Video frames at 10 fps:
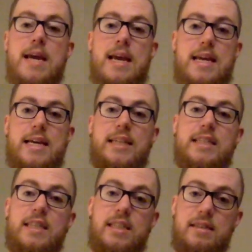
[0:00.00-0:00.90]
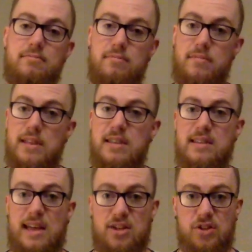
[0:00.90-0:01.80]
And this is
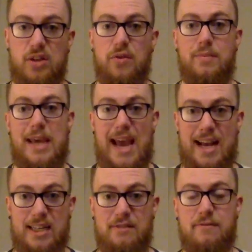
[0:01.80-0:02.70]
actually going to be active